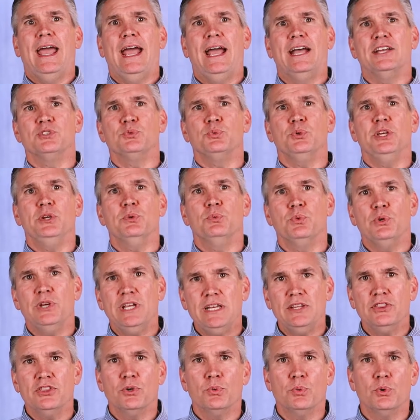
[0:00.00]
As we
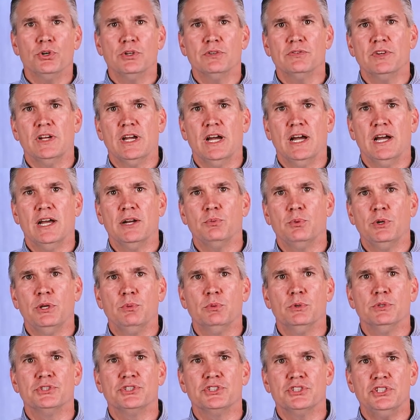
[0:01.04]
read the word of God, we
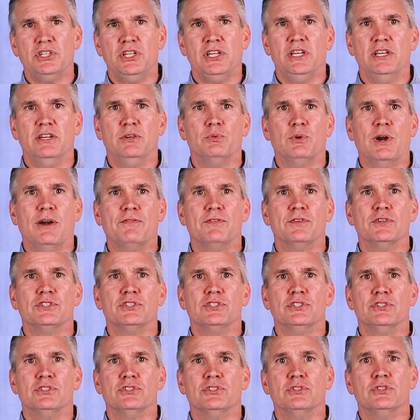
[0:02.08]
will see
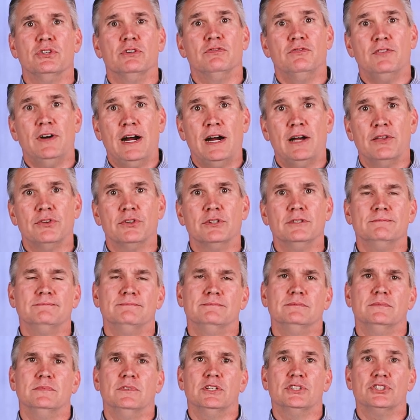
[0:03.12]
references to the Father,
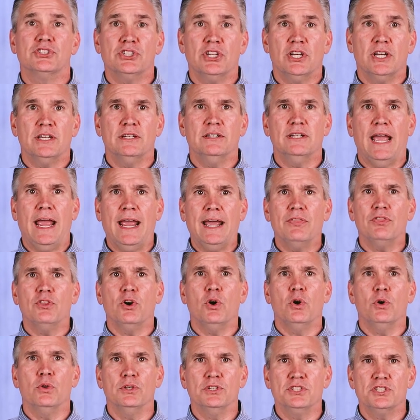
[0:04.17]
the Son, and
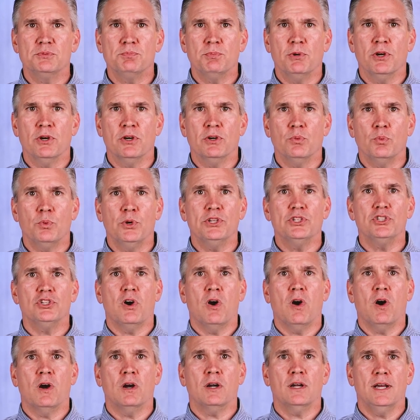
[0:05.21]
the Holy Spirit, which
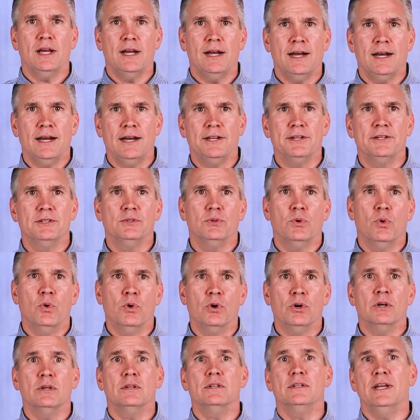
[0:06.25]
are God
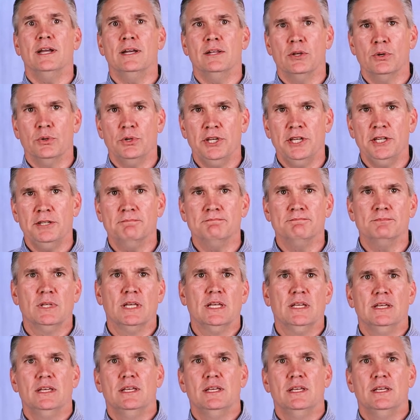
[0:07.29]
or Elohim.